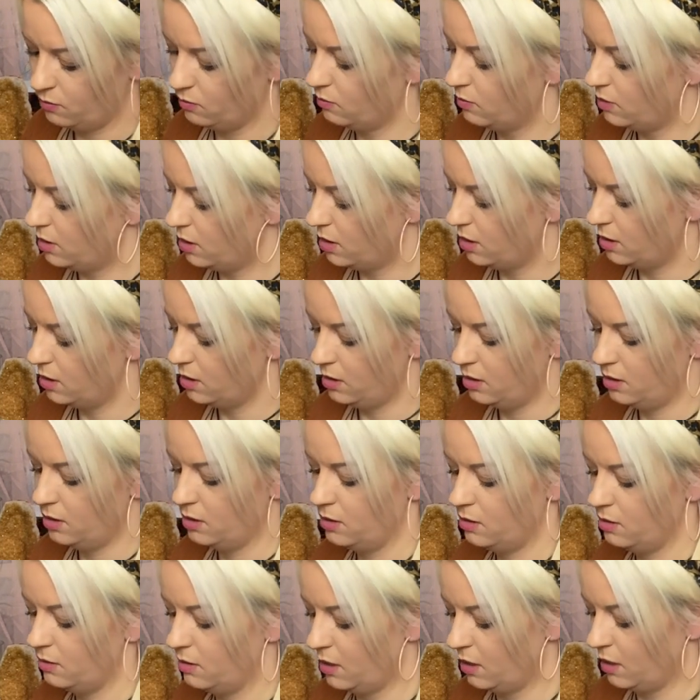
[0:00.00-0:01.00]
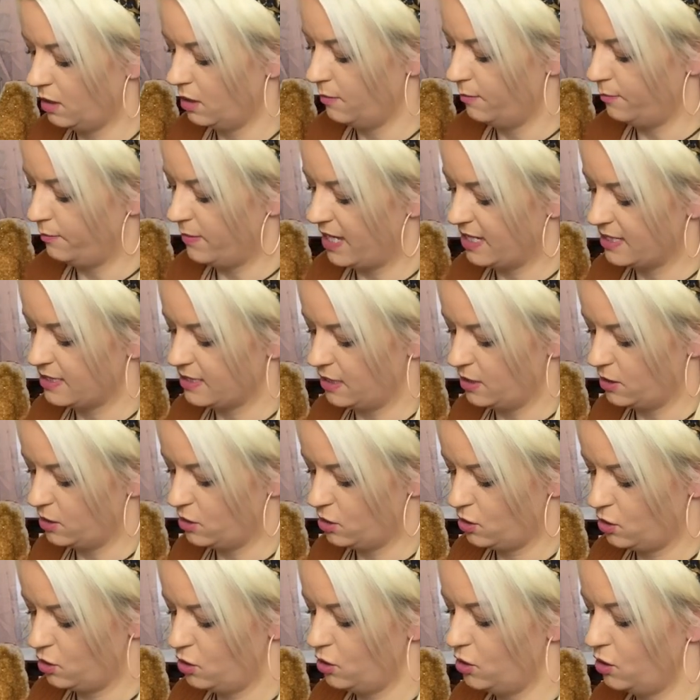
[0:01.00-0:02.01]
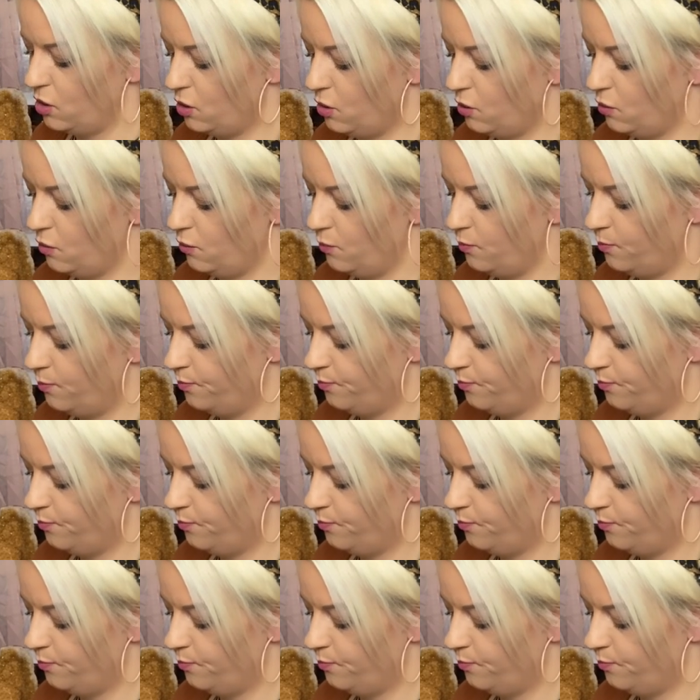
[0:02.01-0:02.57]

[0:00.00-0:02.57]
One, are they going to message? Two.